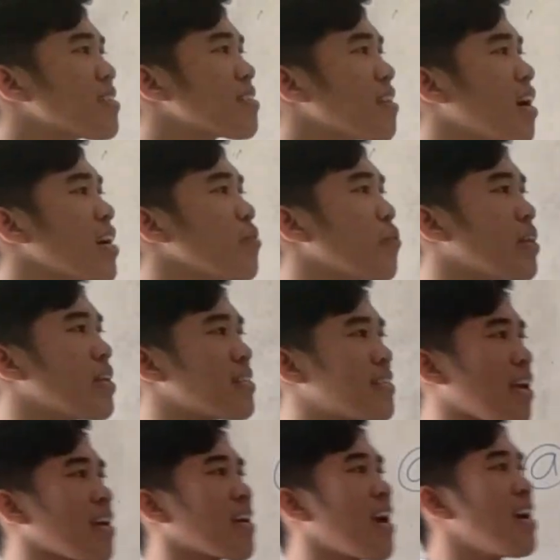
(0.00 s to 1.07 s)
let's start with the
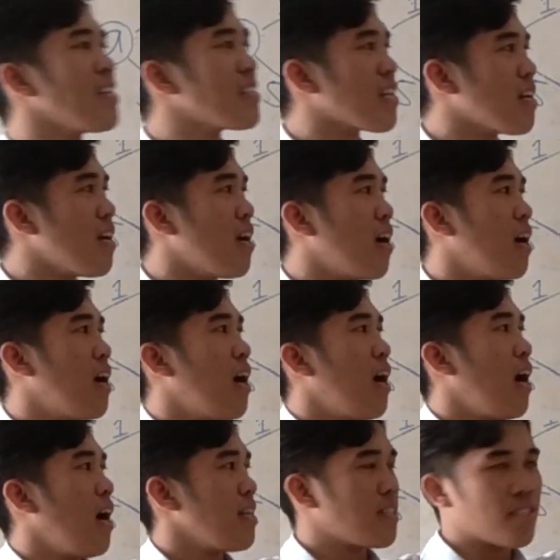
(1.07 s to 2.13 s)
second
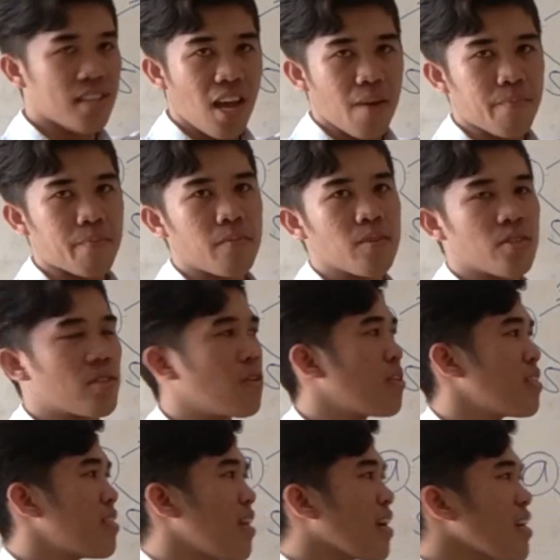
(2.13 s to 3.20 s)
step. So
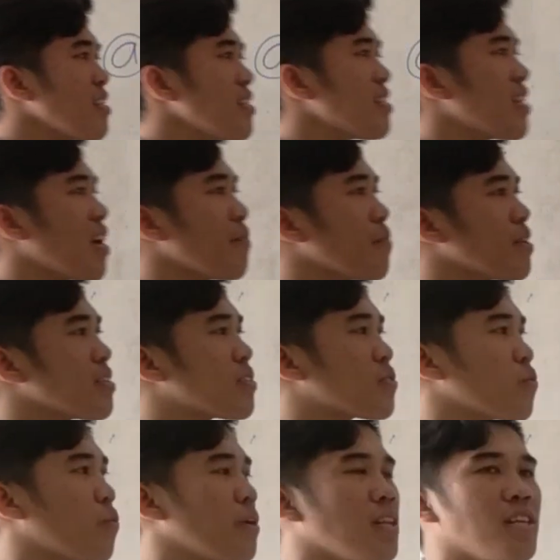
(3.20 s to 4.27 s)
the second step
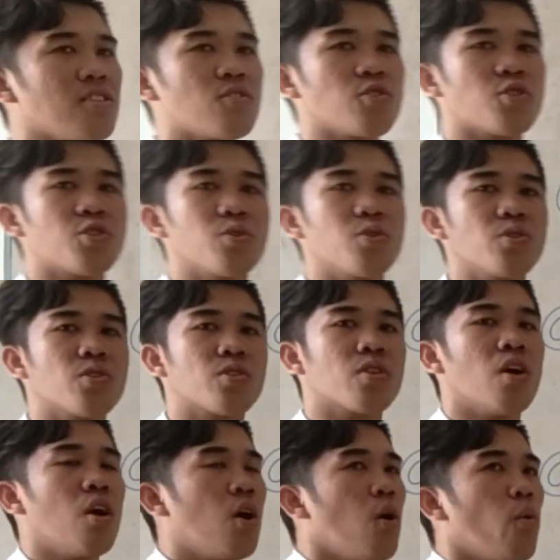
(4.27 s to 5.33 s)
is we need to
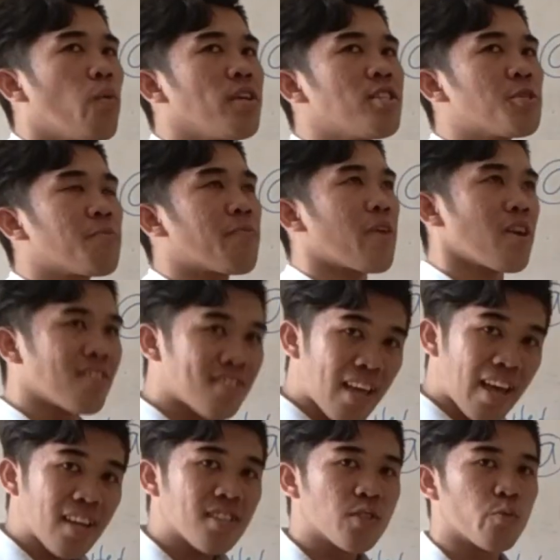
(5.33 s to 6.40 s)
choose which
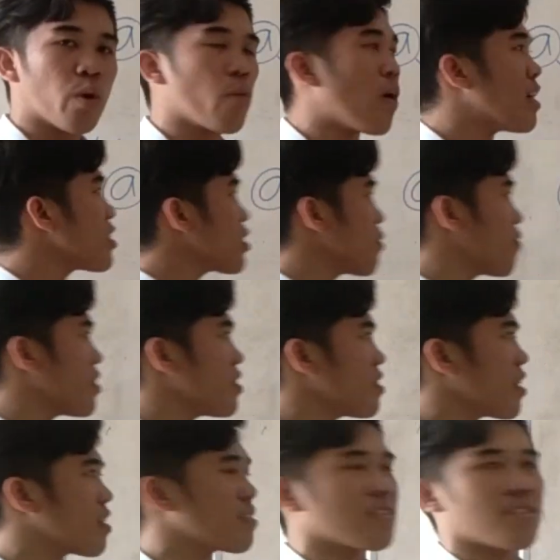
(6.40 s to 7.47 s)
vertex we want to
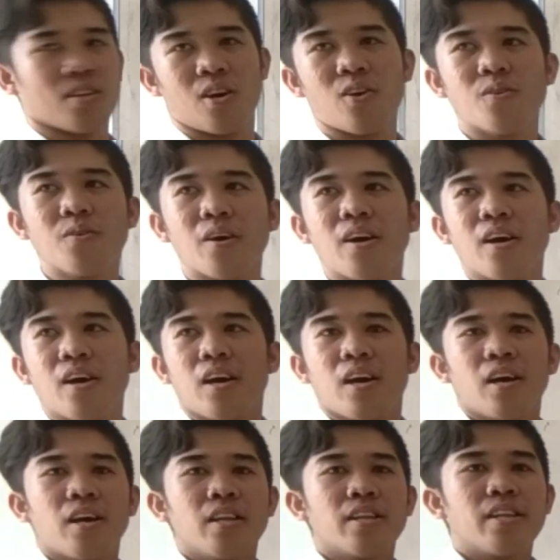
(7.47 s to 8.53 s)
visit. So
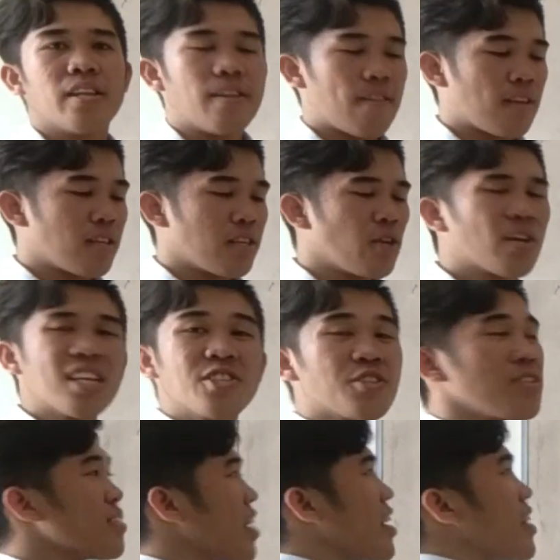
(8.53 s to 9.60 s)
you can
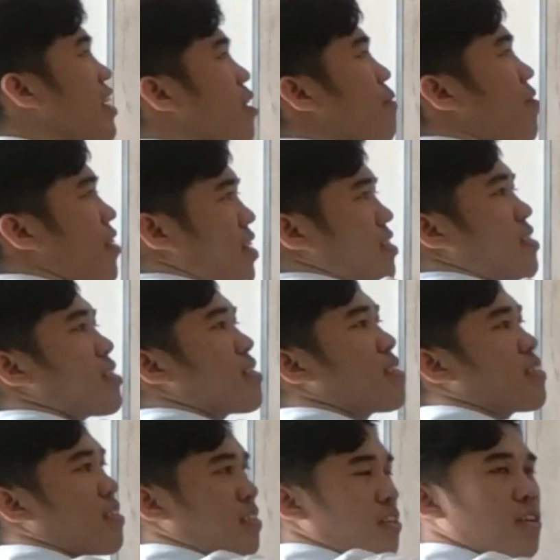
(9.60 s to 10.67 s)
choose any of
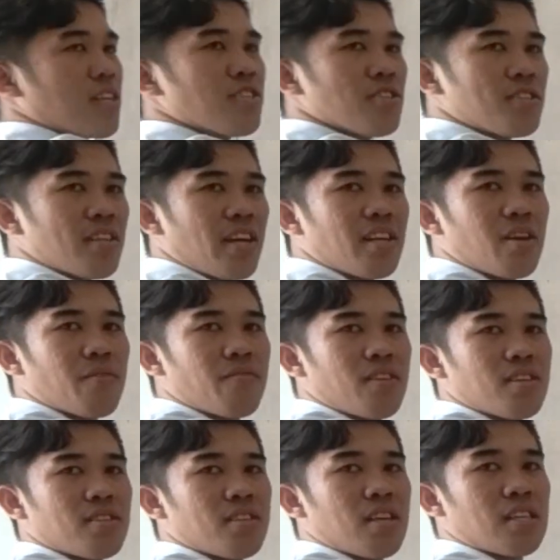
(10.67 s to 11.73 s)
these. You can choose any of
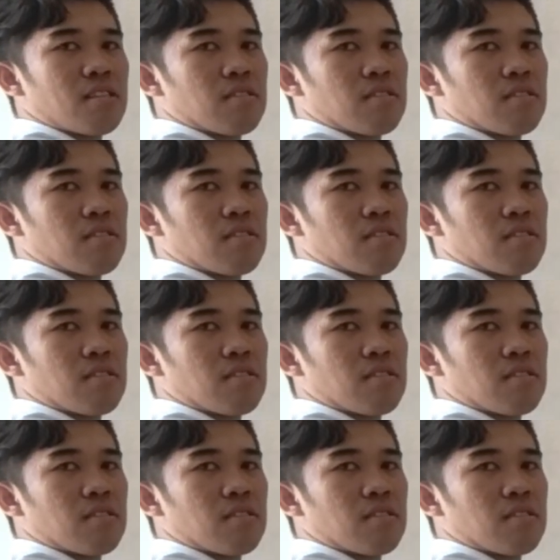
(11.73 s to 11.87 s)
these